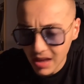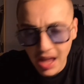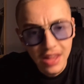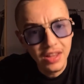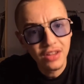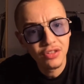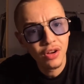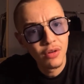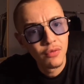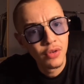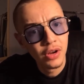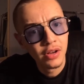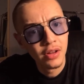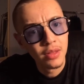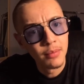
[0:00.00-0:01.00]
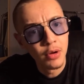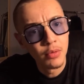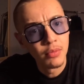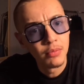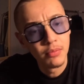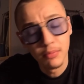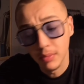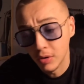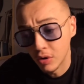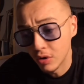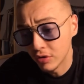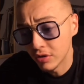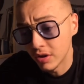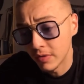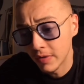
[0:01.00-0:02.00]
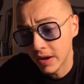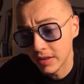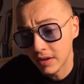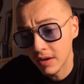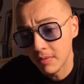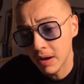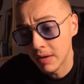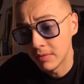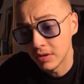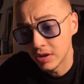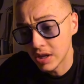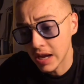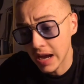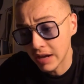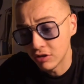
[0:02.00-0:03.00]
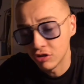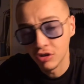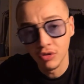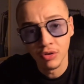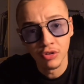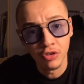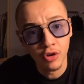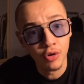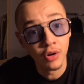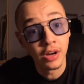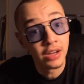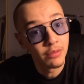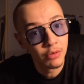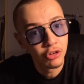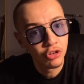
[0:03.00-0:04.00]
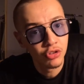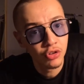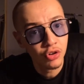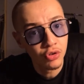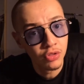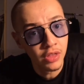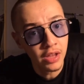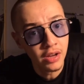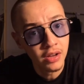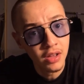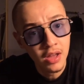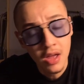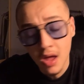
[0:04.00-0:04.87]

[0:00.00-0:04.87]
And that's how I'm feeling at the moment, because of the fact that I haven't had sugar in so long, which is a good thing,